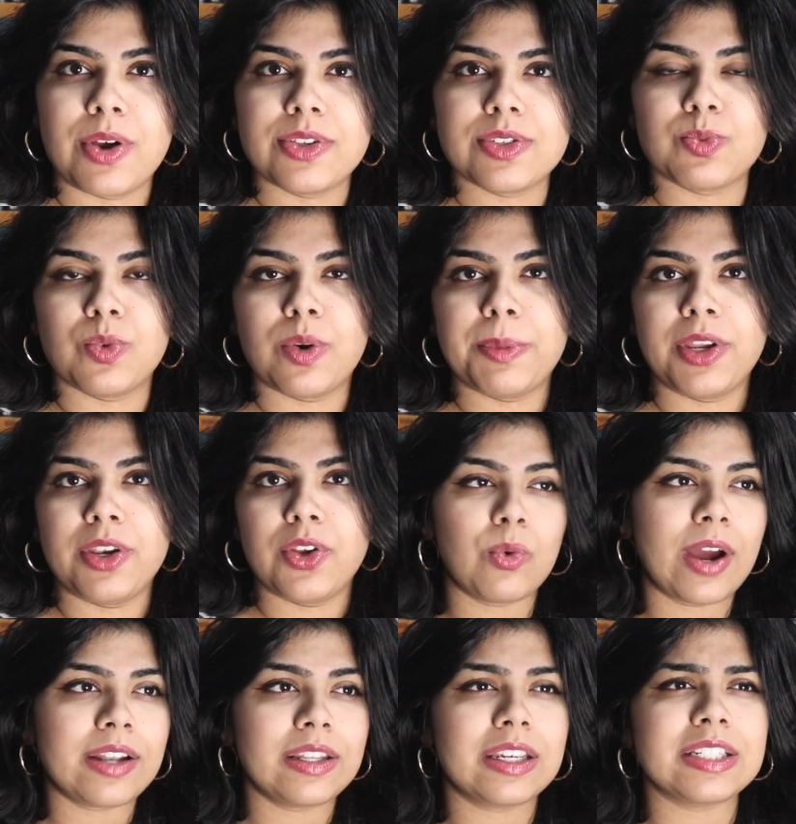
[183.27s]
around this woman
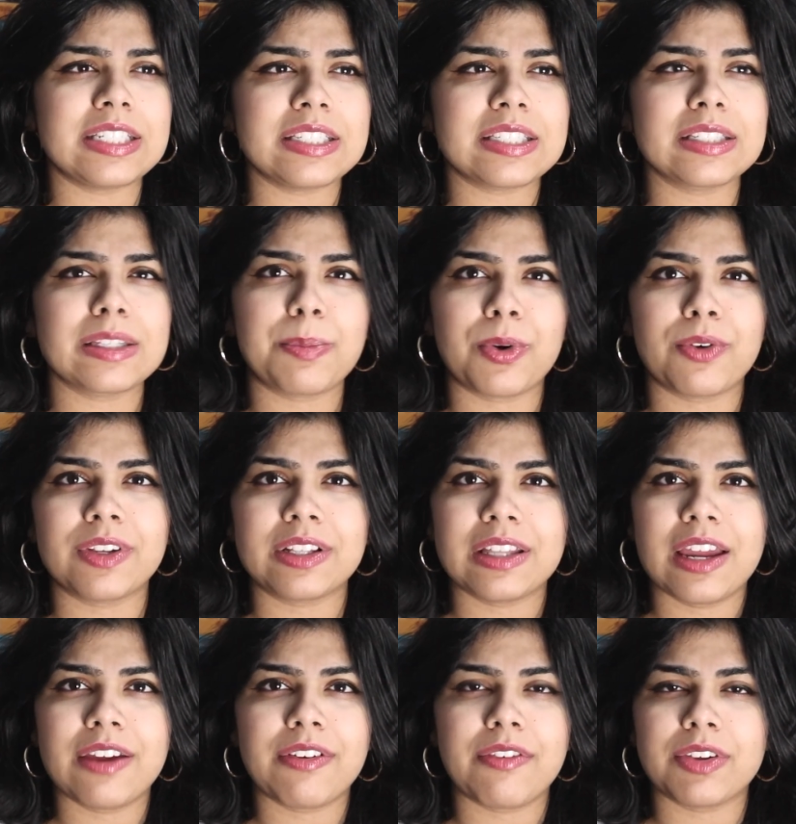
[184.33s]
who had like a decently perfect
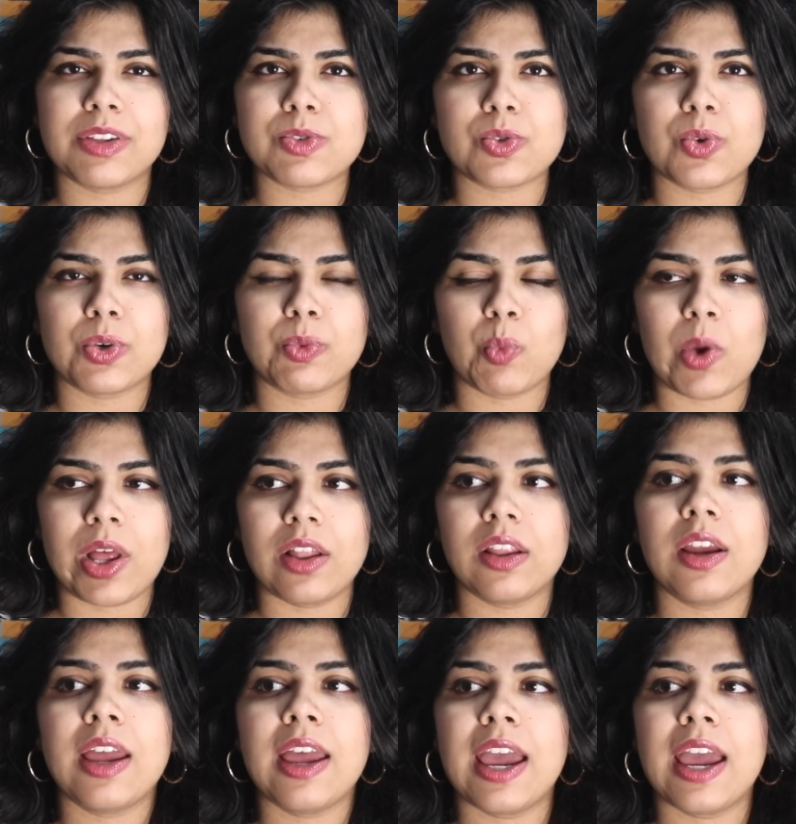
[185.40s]
life, everything was going well,